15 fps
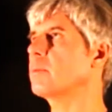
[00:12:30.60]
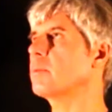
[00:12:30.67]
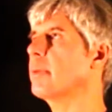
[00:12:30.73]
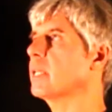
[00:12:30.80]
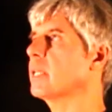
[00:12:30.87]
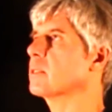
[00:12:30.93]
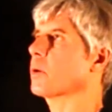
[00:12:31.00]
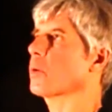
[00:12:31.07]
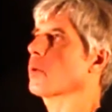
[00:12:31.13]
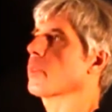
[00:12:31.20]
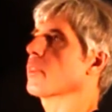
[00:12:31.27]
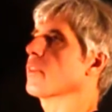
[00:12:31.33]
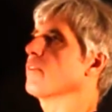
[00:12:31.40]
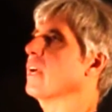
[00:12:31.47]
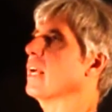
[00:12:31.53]
depending
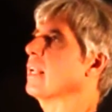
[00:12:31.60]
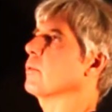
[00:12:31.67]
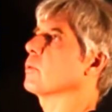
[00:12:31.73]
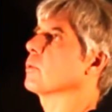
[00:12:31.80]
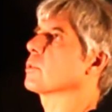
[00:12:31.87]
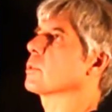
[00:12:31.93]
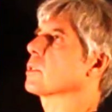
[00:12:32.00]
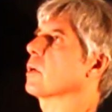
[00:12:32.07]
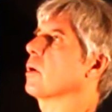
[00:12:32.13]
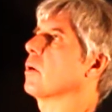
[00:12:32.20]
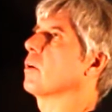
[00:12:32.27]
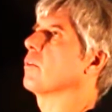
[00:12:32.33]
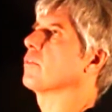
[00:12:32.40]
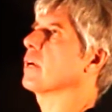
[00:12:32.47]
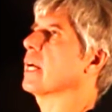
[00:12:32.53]
on the values
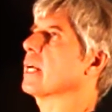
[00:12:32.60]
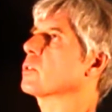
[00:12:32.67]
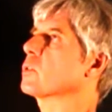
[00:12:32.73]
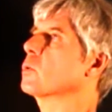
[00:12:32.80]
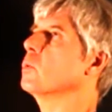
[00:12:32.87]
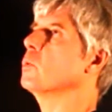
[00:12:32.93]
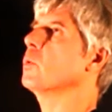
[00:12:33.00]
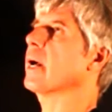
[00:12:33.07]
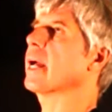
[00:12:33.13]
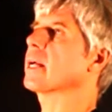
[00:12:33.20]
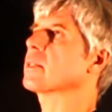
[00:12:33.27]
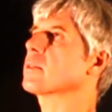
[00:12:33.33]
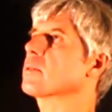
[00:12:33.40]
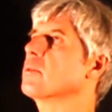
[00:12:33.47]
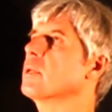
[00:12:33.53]
of x2,
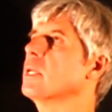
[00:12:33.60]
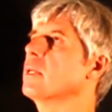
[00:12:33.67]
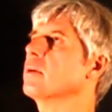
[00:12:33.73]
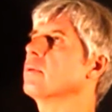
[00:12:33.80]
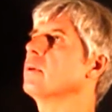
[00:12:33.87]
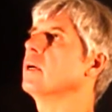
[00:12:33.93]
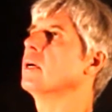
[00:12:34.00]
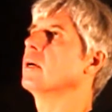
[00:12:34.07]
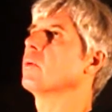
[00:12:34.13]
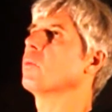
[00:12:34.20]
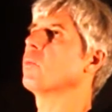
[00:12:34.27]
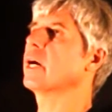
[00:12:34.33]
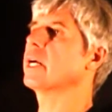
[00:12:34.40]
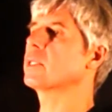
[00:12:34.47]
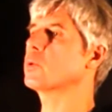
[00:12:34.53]
x3,
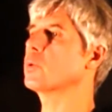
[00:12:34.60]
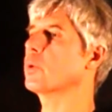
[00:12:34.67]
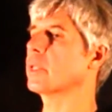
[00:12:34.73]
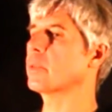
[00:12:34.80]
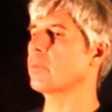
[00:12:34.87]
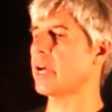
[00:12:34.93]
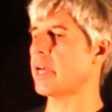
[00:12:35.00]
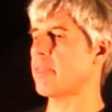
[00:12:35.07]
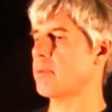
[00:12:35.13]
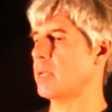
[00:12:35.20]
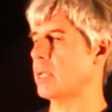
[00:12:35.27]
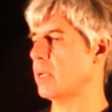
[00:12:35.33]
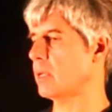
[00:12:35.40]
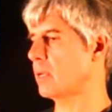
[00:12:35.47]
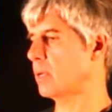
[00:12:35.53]
y2, and
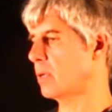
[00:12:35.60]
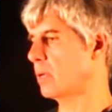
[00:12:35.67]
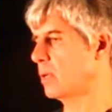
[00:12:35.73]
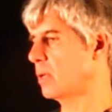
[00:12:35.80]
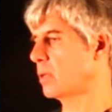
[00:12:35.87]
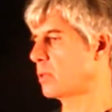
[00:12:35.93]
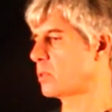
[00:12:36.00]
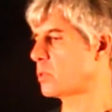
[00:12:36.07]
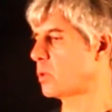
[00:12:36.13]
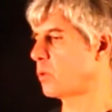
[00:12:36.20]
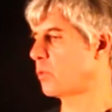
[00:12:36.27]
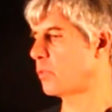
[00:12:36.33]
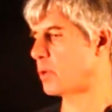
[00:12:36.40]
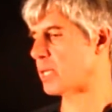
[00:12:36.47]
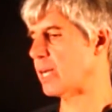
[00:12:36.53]
y3. So
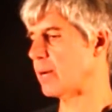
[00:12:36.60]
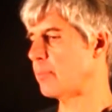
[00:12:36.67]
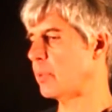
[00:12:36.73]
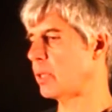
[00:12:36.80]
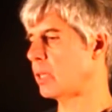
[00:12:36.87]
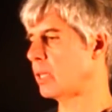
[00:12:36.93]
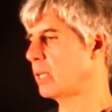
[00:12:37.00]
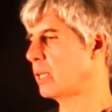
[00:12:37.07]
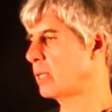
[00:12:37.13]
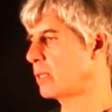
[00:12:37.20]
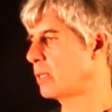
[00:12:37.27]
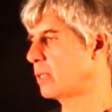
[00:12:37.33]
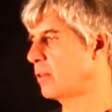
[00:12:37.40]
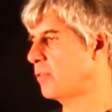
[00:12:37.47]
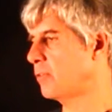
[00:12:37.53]
for example,
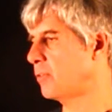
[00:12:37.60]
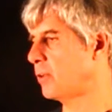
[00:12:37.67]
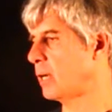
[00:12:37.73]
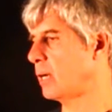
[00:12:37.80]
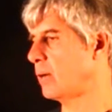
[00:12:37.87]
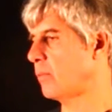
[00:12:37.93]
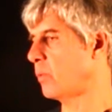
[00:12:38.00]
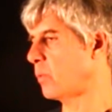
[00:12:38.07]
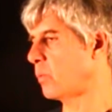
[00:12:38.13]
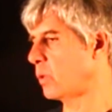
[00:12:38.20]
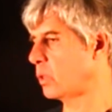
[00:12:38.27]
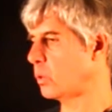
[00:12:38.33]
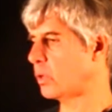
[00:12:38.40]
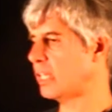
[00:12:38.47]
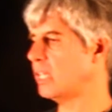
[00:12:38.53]
if we
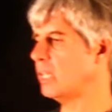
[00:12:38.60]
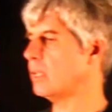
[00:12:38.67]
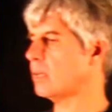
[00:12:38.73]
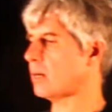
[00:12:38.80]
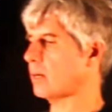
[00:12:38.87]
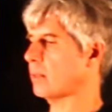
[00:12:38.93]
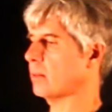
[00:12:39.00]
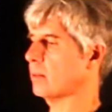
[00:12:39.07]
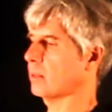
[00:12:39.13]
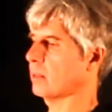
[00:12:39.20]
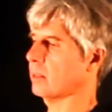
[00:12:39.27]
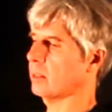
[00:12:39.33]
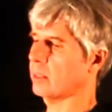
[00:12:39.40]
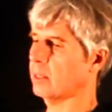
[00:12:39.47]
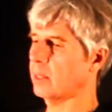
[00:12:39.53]
look here,
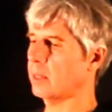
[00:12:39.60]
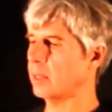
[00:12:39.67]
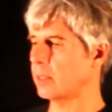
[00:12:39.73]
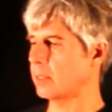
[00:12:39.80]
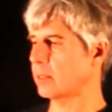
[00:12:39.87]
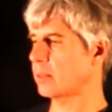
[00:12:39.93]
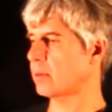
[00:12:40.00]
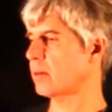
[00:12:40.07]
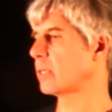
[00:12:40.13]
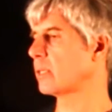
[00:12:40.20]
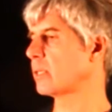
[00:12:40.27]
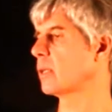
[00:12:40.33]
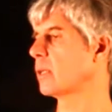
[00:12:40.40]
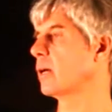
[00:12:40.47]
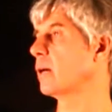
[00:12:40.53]
right,
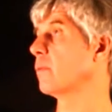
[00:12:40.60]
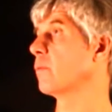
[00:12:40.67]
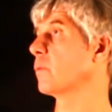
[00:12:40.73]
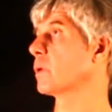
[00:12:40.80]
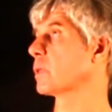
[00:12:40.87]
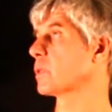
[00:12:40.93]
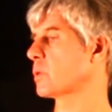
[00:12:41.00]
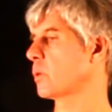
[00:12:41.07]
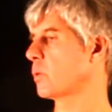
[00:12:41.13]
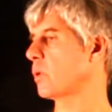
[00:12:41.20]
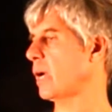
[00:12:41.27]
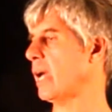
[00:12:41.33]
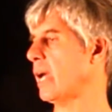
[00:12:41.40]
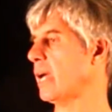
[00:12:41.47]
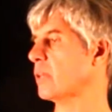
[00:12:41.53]
so
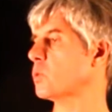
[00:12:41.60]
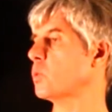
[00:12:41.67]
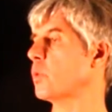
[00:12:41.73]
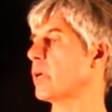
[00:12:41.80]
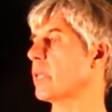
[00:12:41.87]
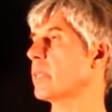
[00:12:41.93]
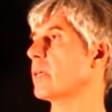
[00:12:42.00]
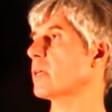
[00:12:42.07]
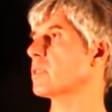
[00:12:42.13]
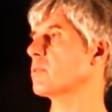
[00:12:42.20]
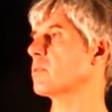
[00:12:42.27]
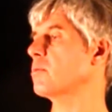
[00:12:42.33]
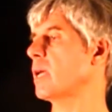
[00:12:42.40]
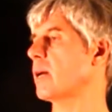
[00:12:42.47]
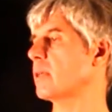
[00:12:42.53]
x2 and
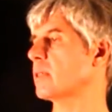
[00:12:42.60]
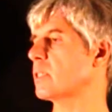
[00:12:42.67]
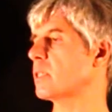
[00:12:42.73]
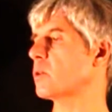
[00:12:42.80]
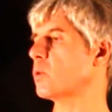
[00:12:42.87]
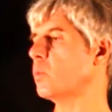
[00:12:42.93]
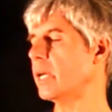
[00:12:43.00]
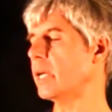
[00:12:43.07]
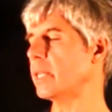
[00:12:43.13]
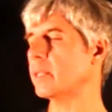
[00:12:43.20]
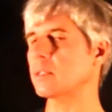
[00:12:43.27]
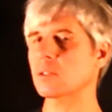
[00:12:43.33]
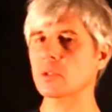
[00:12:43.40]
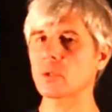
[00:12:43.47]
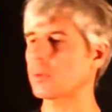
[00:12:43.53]
x3 are 0, 1,
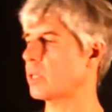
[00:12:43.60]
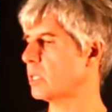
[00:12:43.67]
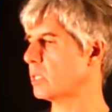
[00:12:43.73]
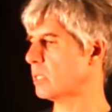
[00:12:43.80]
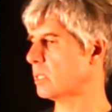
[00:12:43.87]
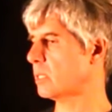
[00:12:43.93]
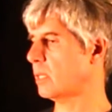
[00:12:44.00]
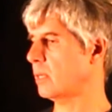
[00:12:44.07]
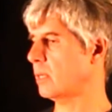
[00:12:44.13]
so this